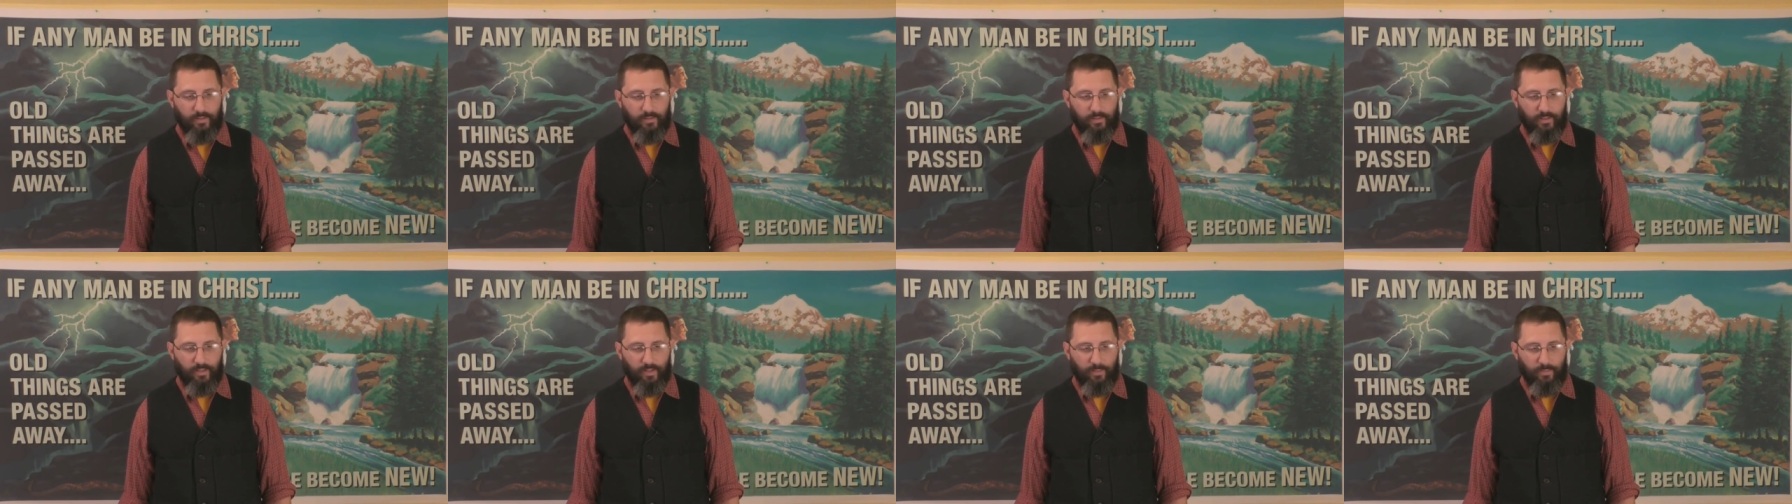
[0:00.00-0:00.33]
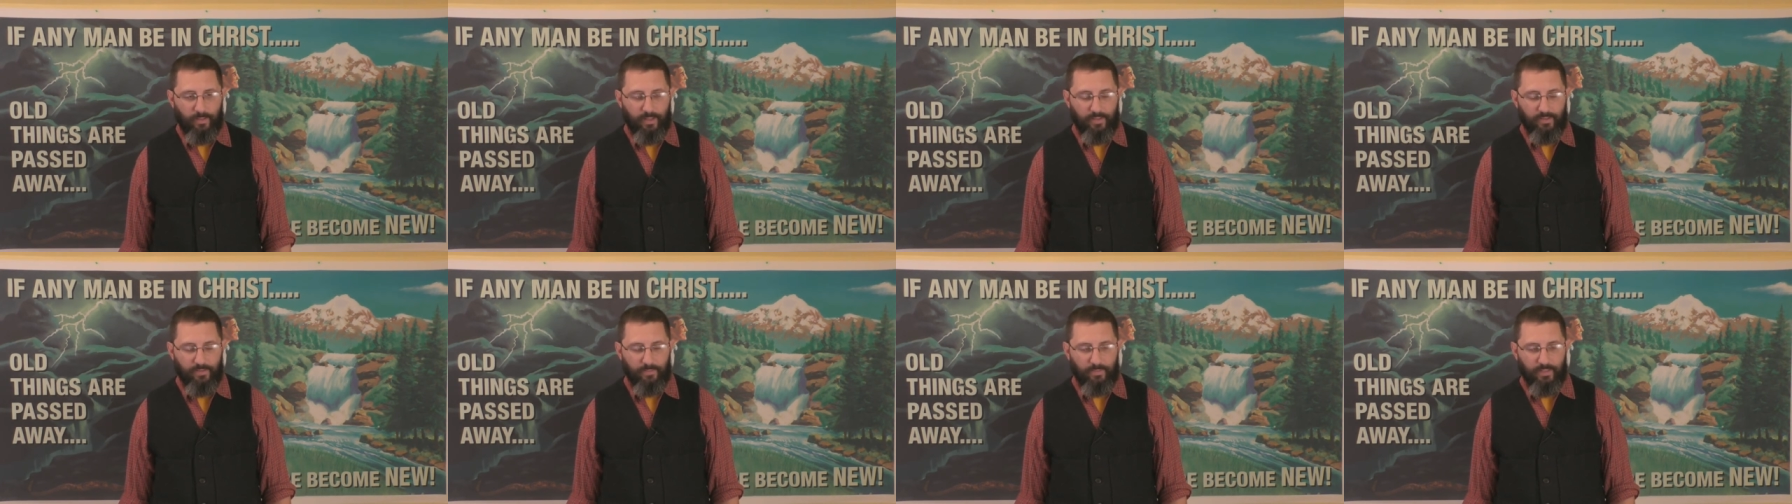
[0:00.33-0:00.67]
to
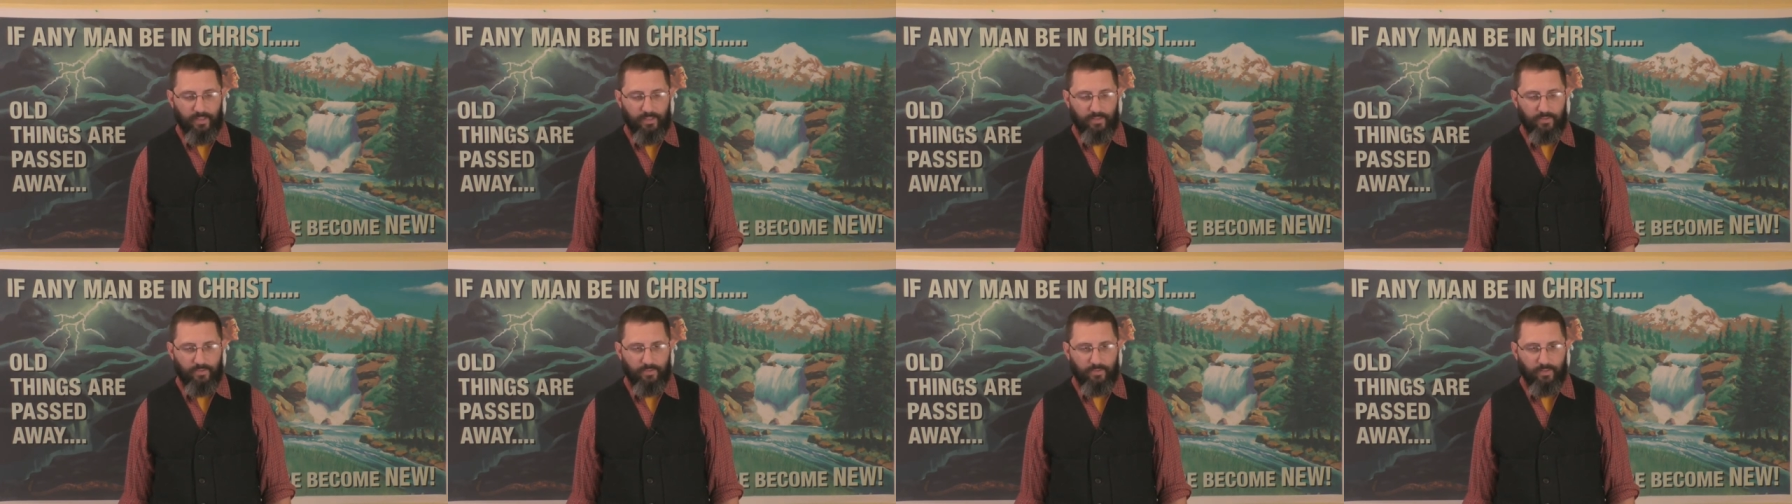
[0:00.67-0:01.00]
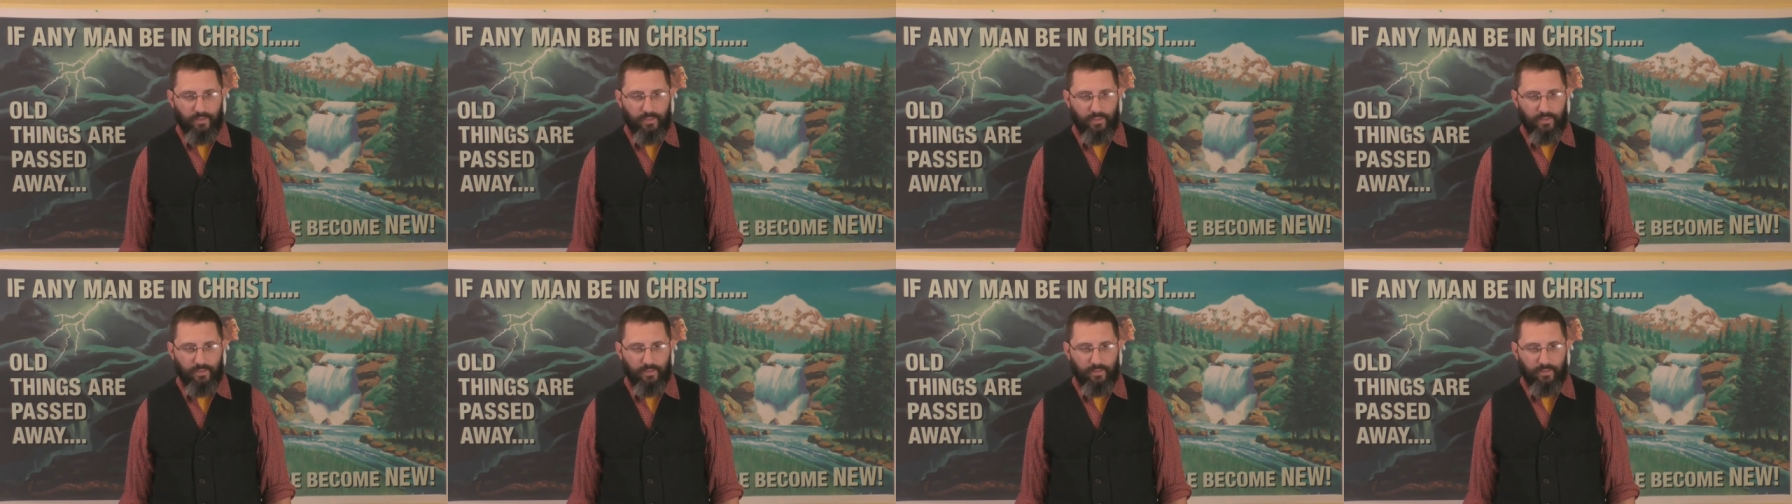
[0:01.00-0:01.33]
help out the
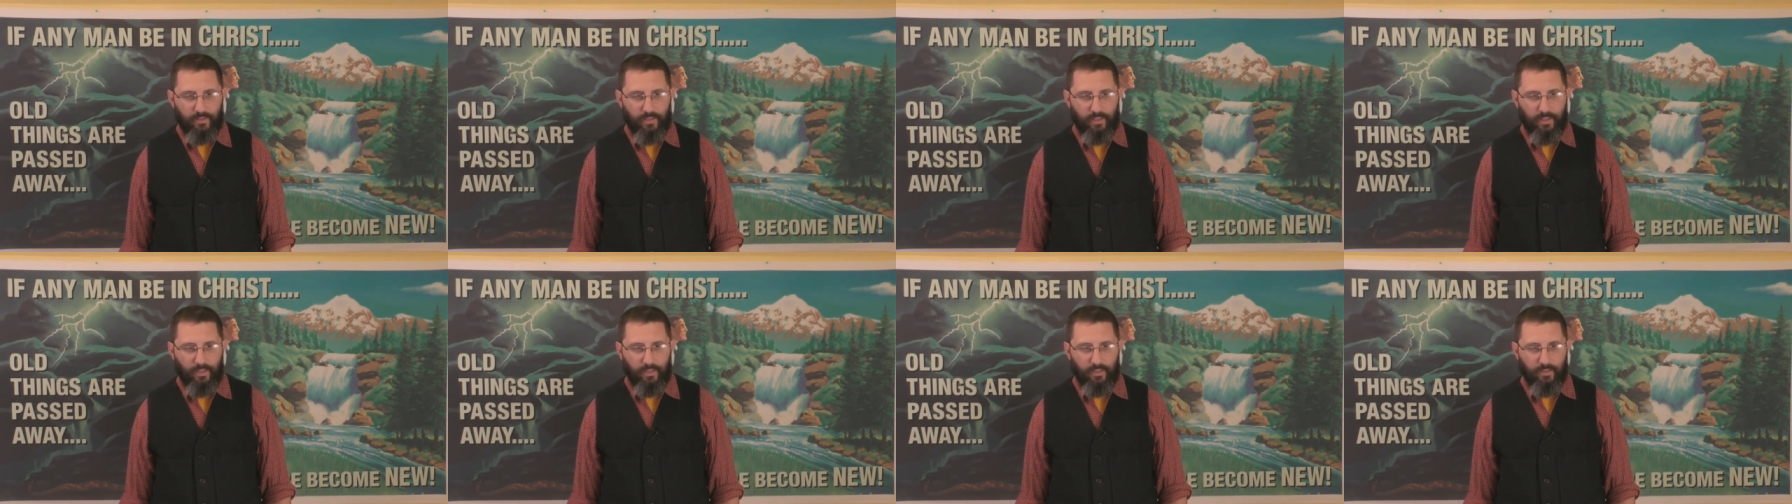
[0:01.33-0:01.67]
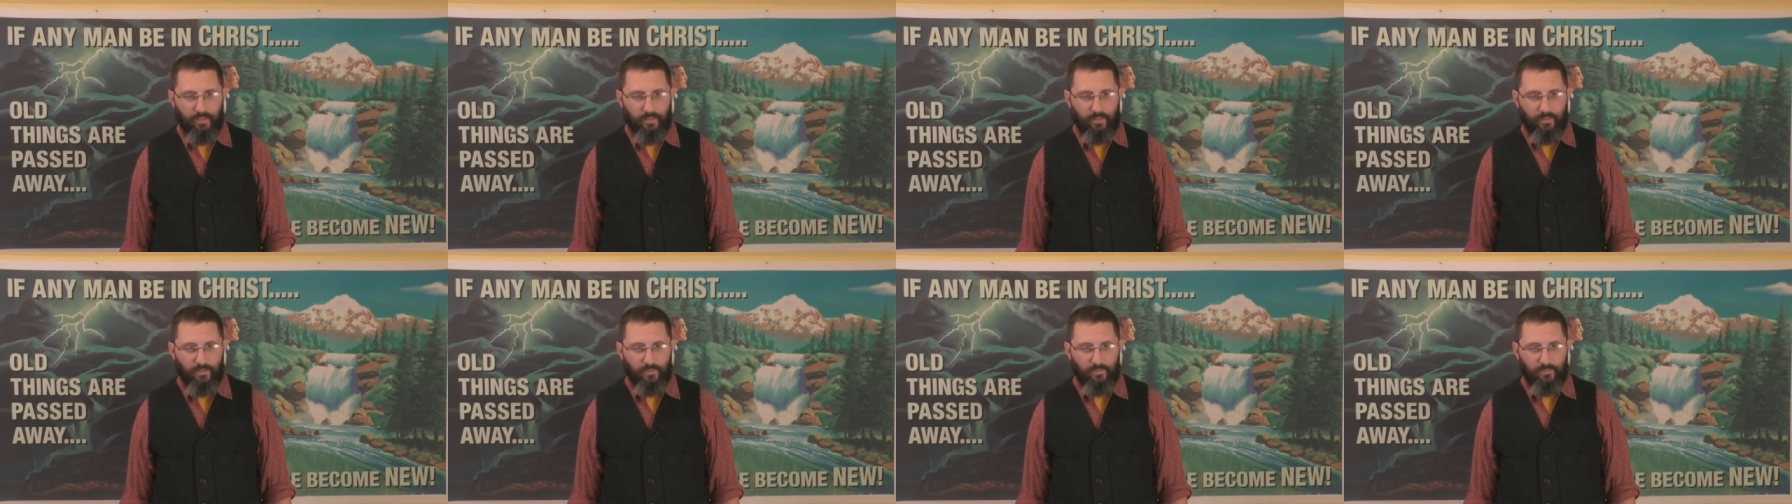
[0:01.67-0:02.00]
ministry, and
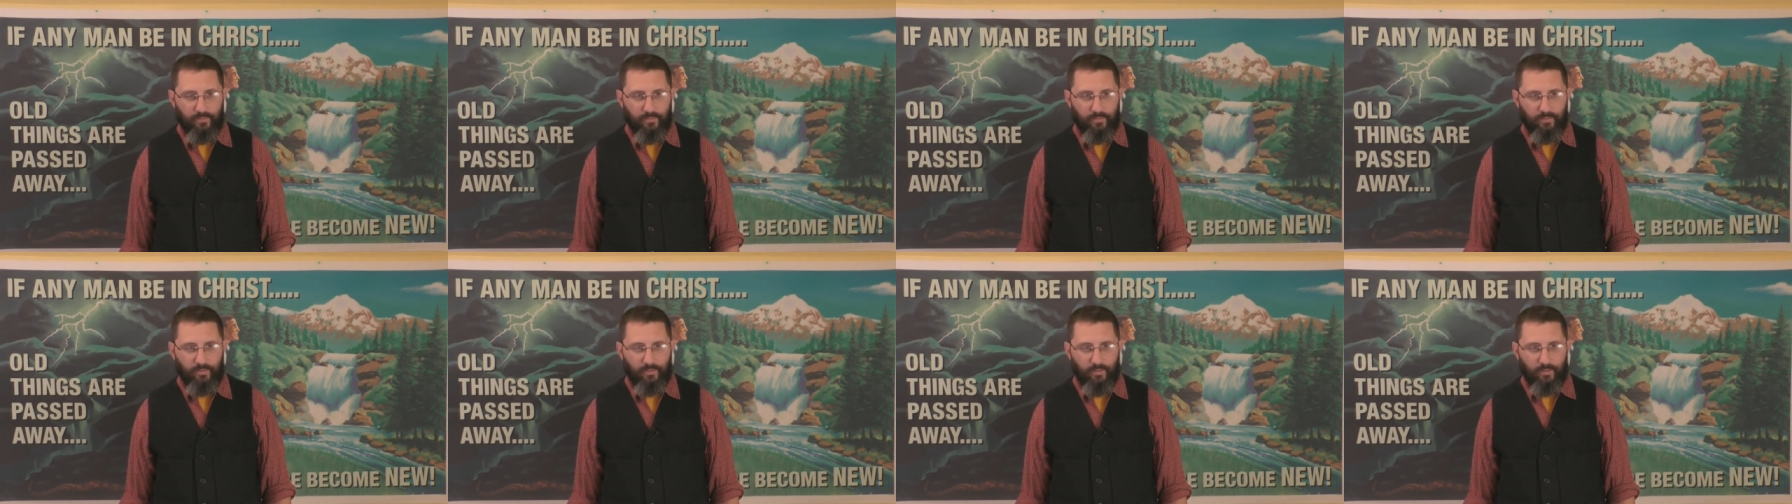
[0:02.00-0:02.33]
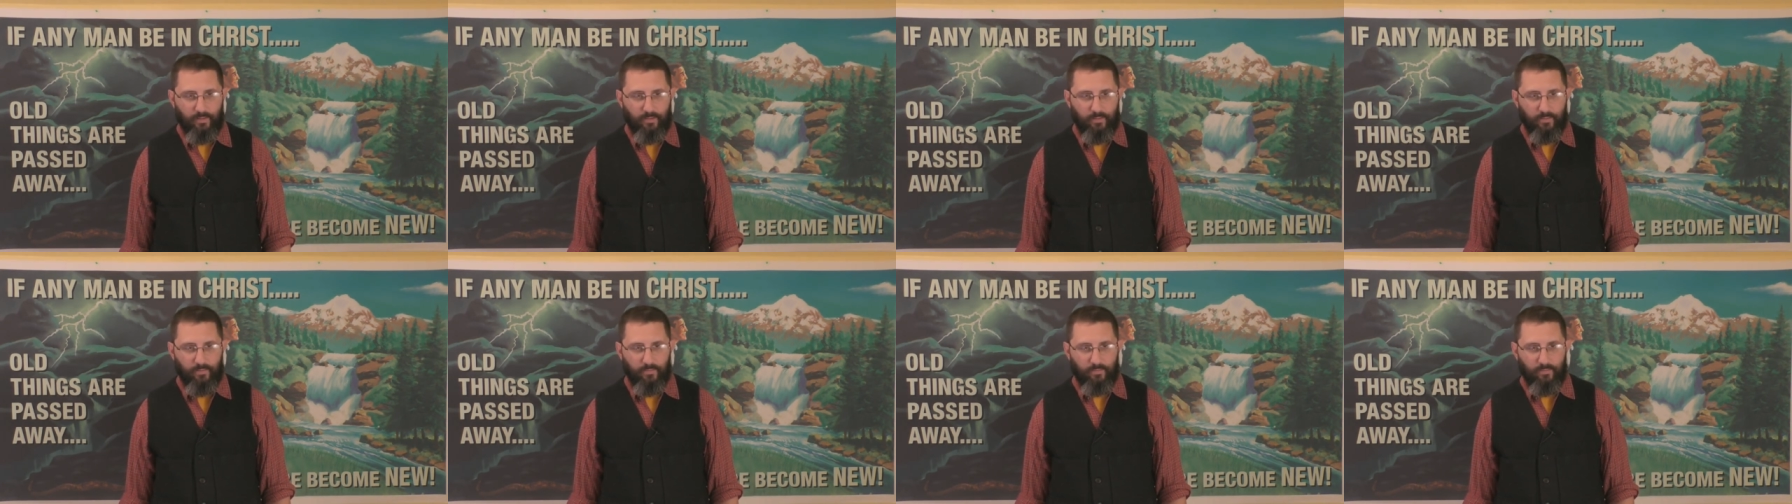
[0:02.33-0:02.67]
and you
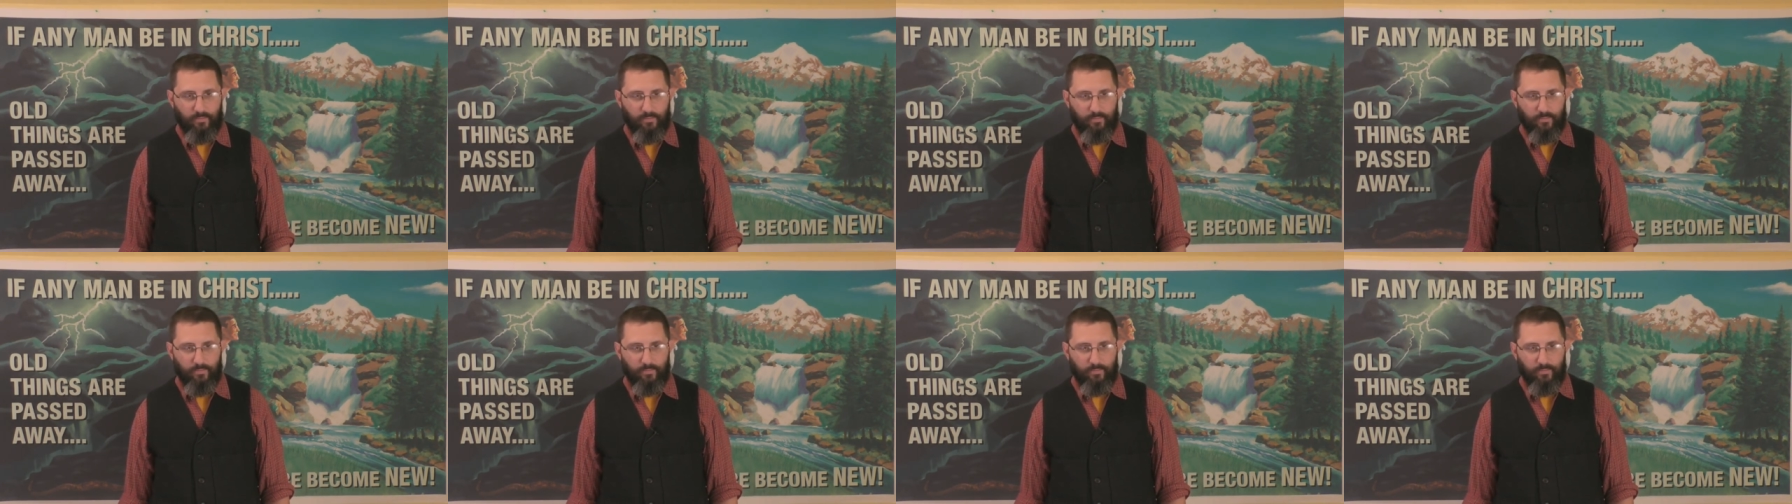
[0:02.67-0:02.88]
know,